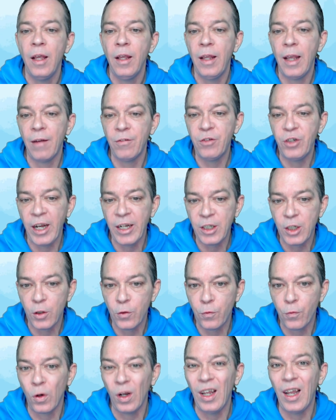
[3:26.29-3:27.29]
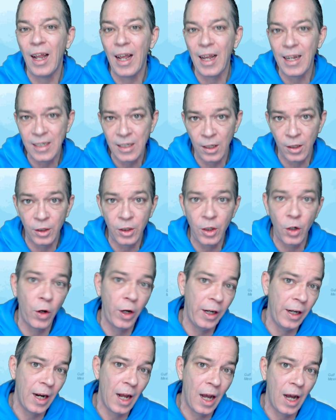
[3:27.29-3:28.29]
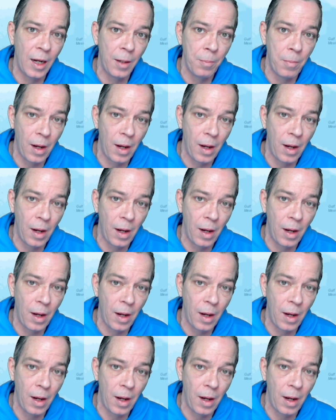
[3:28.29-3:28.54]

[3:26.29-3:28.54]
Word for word: You have chances for less than 39